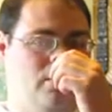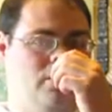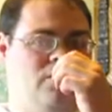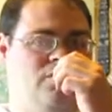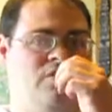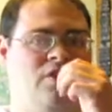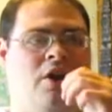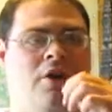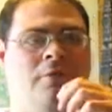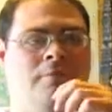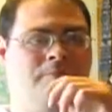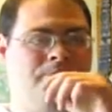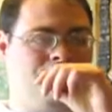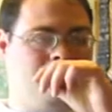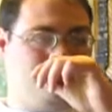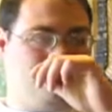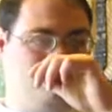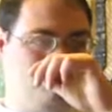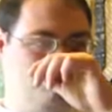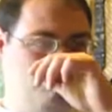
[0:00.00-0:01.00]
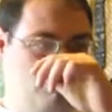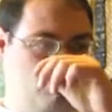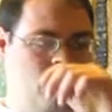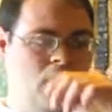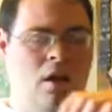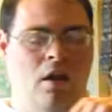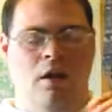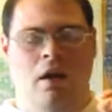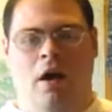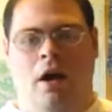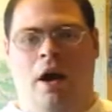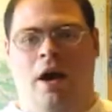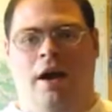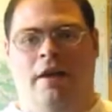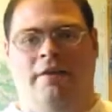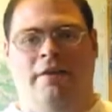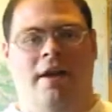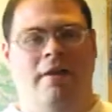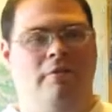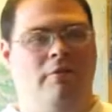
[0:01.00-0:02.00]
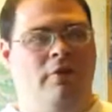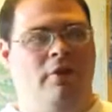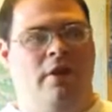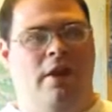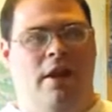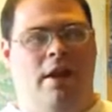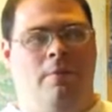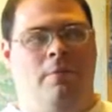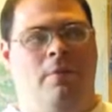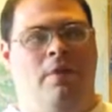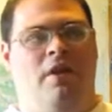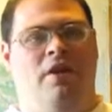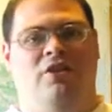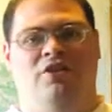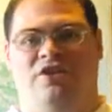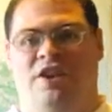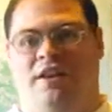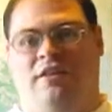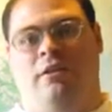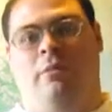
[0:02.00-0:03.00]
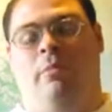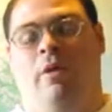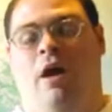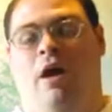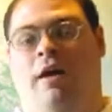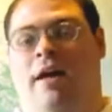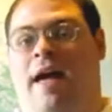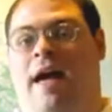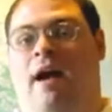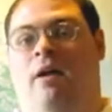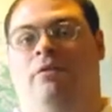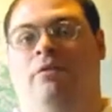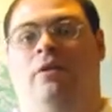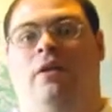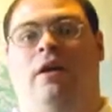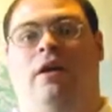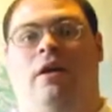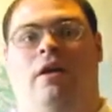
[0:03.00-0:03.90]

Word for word: So, uh, definitely check the blog out.